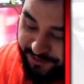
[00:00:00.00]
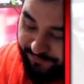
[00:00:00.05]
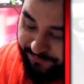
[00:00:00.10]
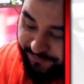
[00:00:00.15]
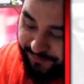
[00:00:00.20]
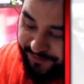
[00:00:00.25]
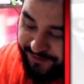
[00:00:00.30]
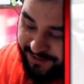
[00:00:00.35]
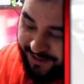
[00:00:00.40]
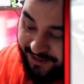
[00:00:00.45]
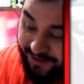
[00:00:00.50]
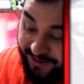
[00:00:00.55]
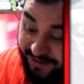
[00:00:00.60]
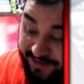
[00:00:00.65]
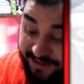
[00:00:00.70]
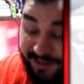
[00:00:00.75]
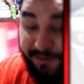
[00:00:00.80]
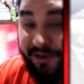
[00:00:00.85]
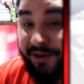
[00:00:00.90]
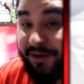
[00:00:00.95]
feels like there's
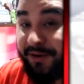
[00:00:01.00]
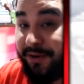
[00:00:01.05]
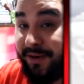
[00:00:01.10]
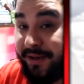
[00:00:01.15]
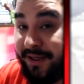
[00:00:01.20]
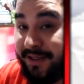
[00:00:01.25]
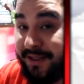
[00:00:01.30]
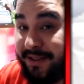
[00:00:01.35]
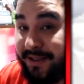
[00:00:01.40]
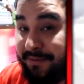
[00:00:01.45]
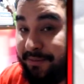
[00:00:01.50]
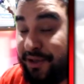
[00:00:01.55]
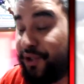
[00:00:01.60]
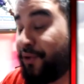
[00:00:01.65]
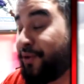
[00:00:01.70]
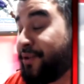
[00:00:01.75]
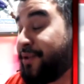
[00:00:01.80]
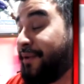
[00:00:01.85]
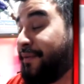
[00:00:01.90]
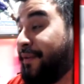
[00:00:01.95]
something good in this, but she
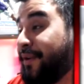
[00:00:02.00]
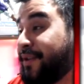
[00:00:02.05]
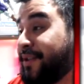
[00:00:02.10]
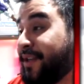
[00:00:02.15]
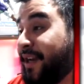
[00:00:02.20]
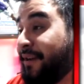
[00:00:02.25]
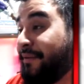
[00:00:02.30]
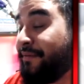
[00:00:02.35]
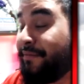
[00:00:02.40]
also feels like